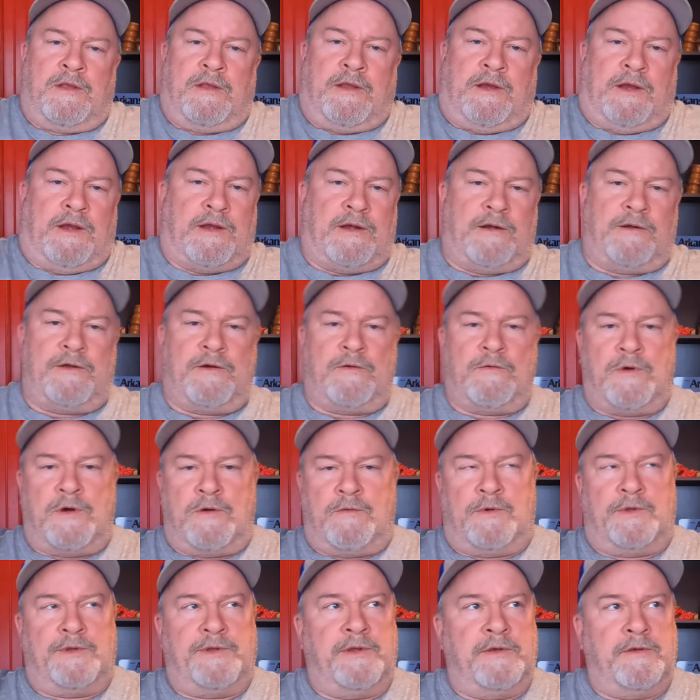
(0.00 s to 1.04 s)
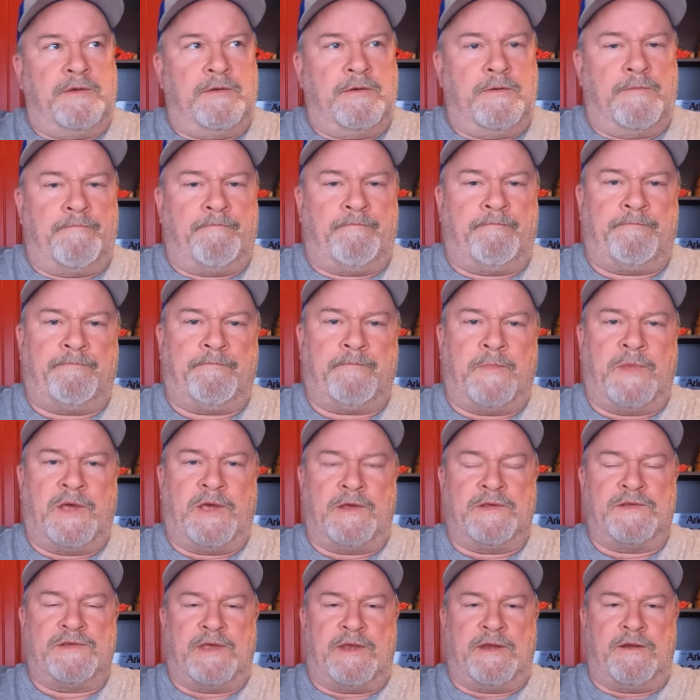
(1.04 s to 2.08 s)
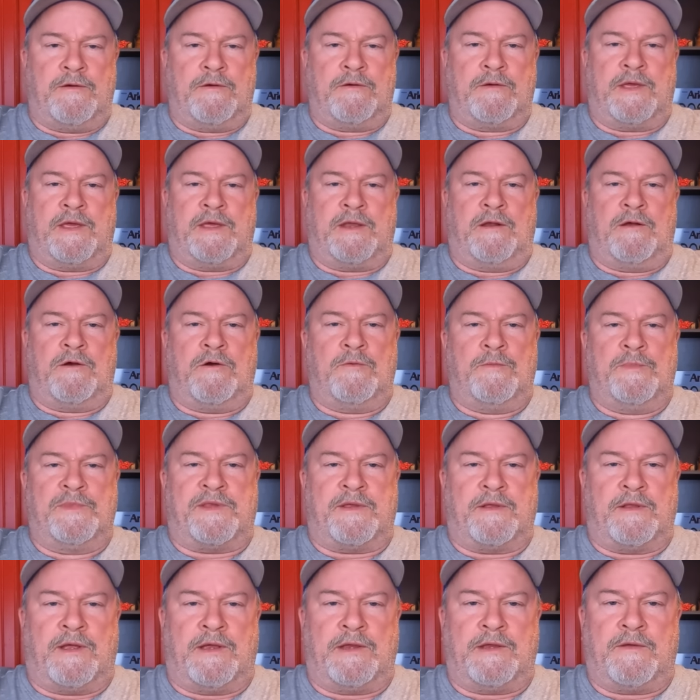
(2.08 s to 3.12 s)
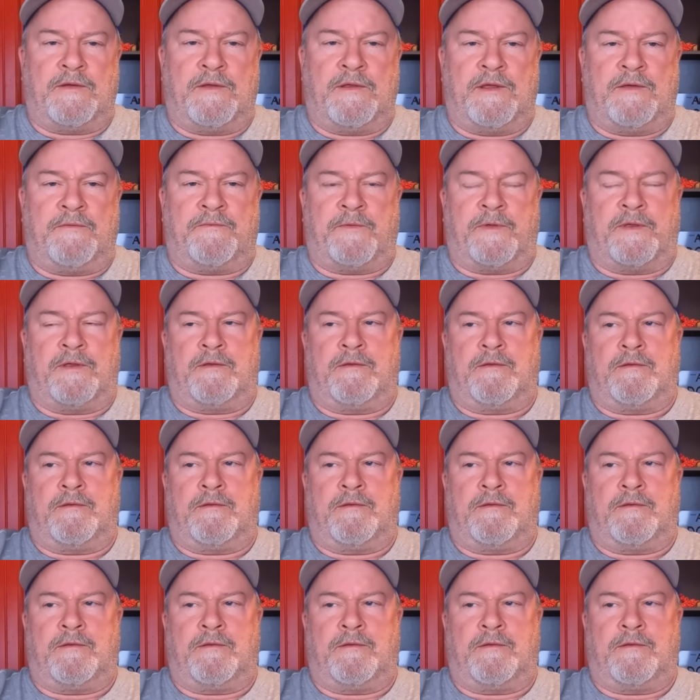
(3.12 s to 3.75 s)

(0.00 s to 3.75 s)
then I don't know what we'll do, because they don't get home till like, if